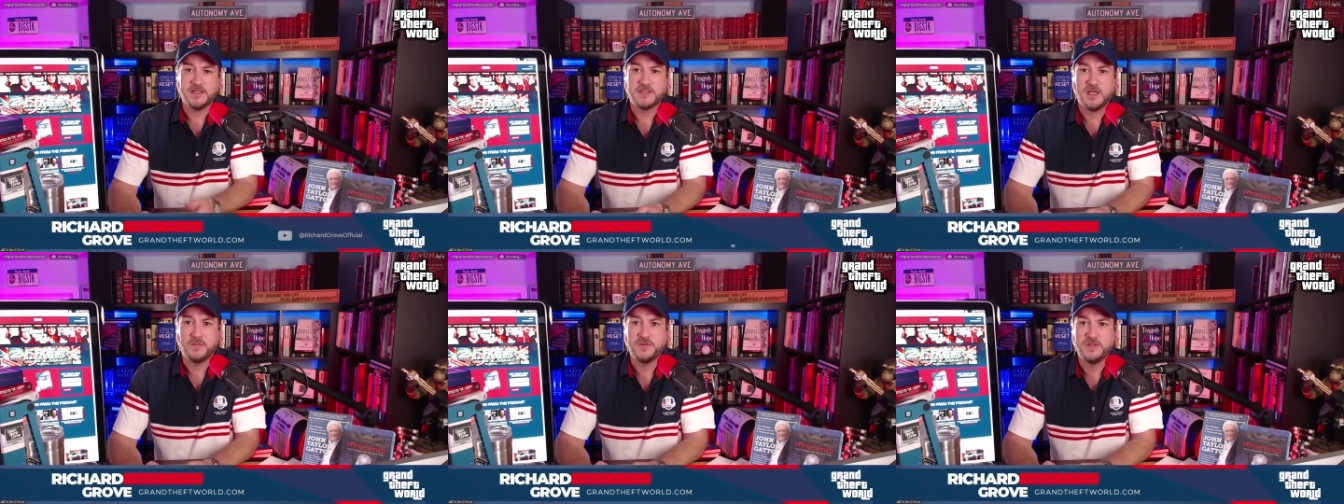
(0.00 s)

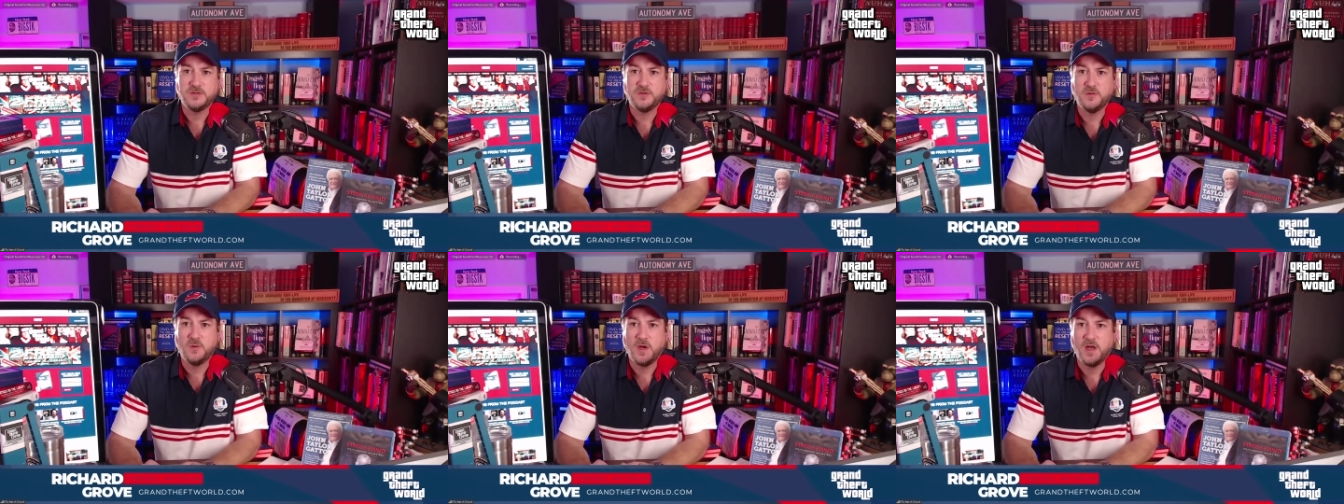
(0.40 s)
up
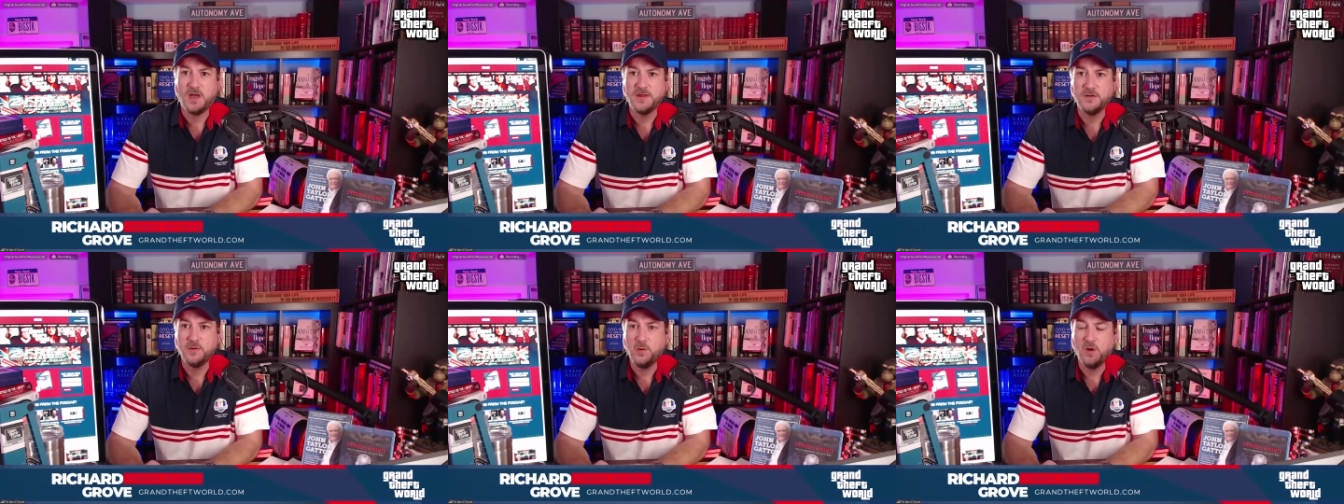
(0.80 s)
to
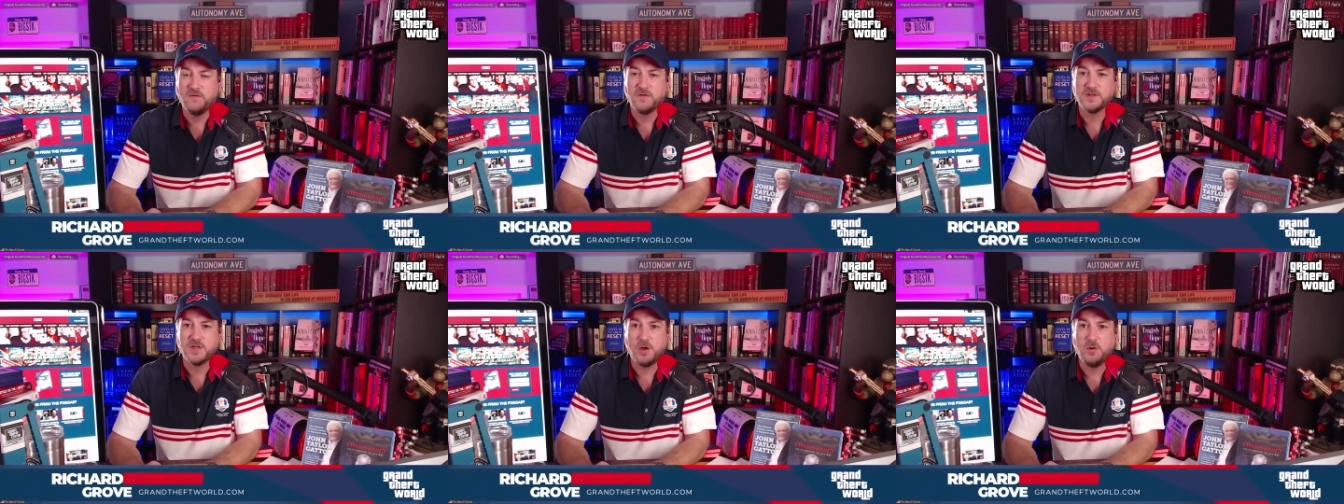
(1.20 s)

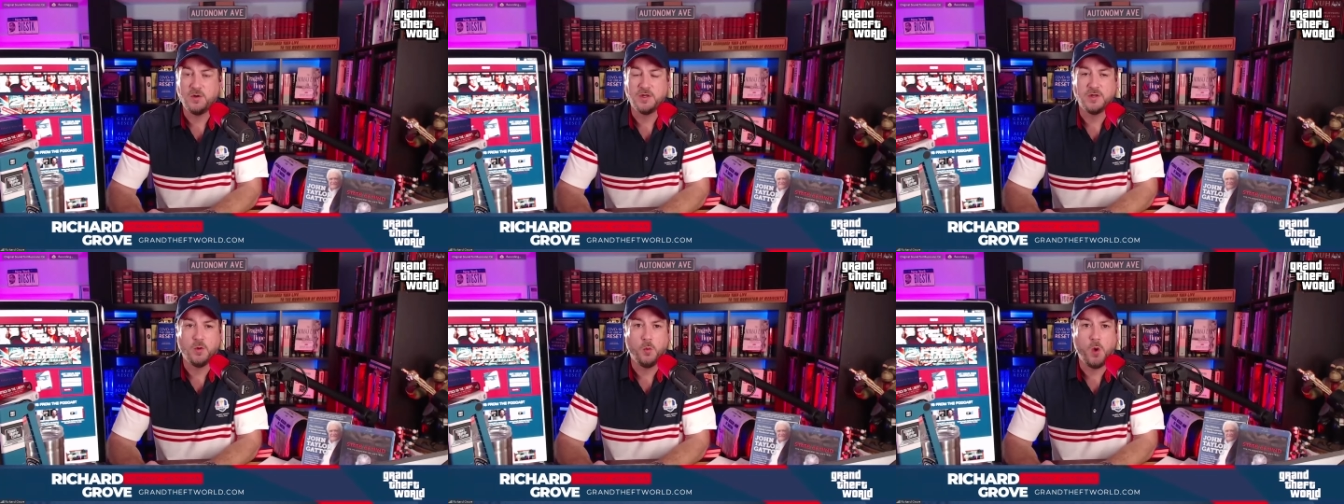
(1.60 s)
whoever's
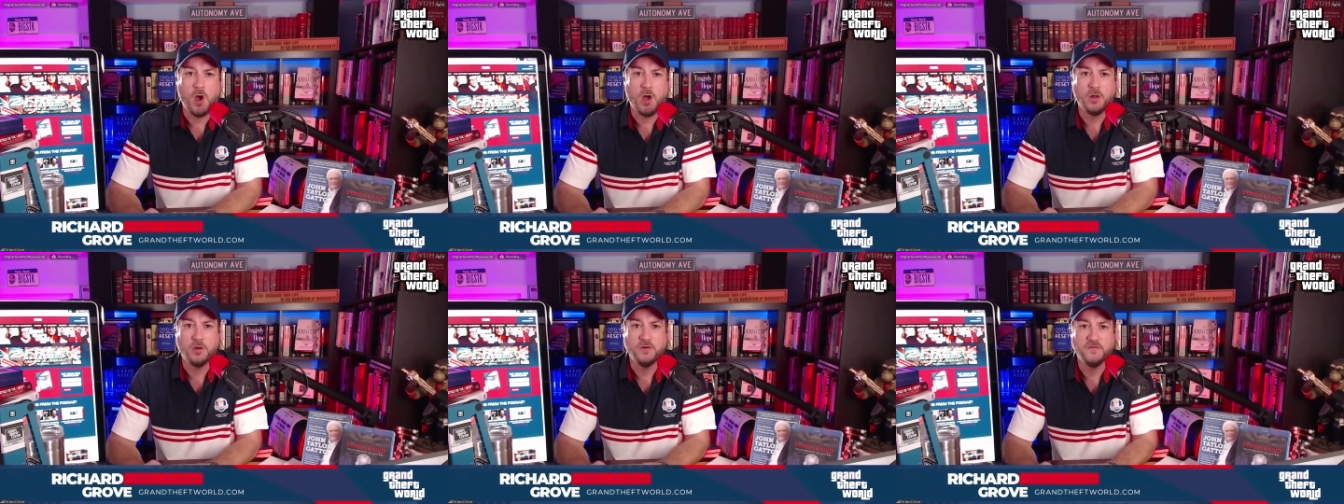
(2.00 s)
owning the
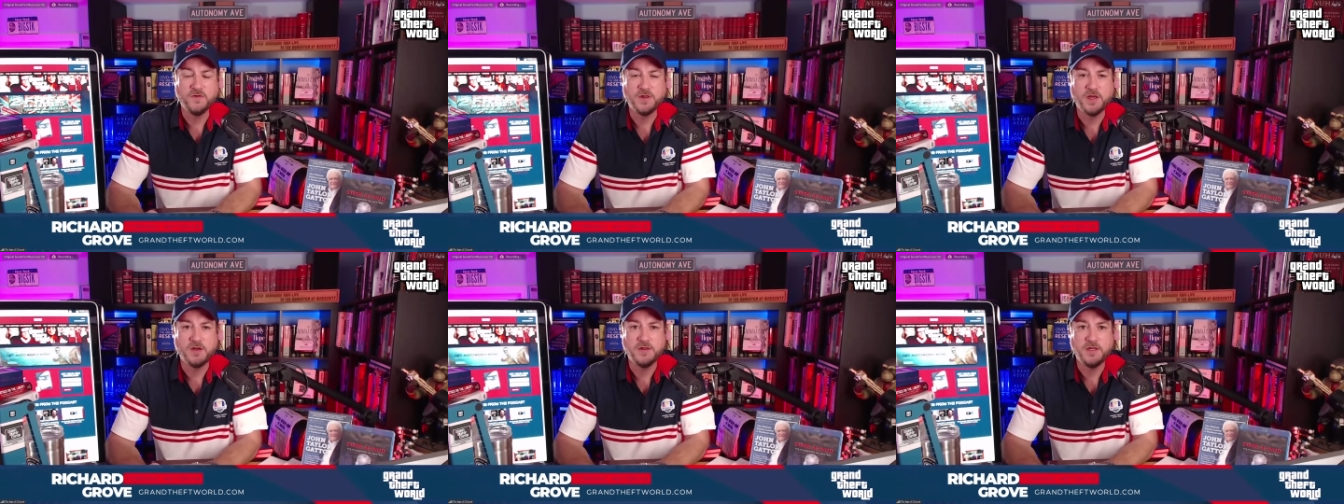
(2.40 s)
wall
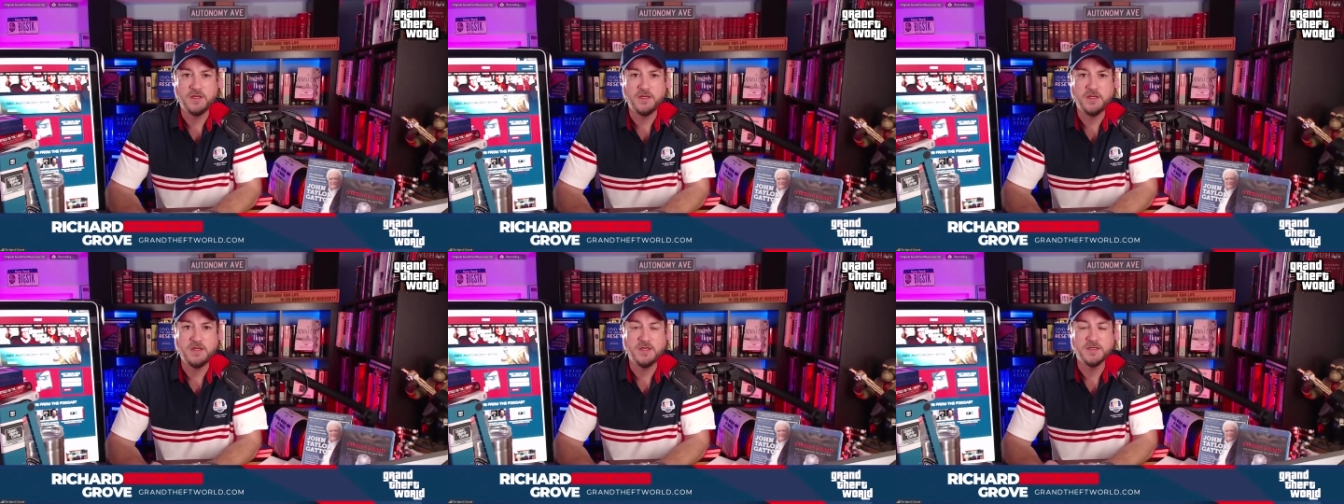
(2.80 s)
over there
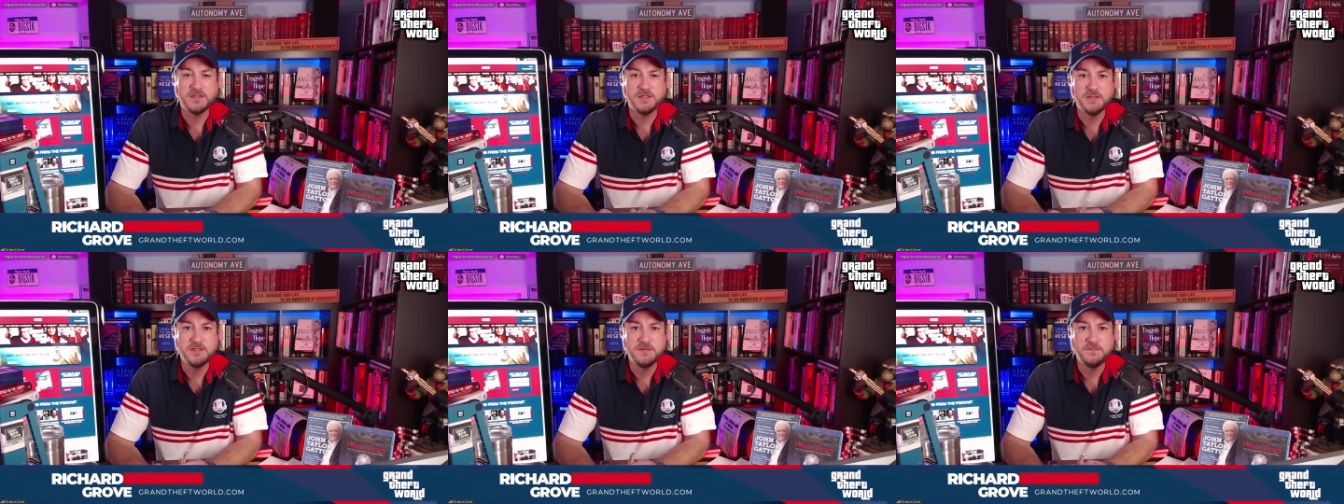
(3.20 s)
that he kisses.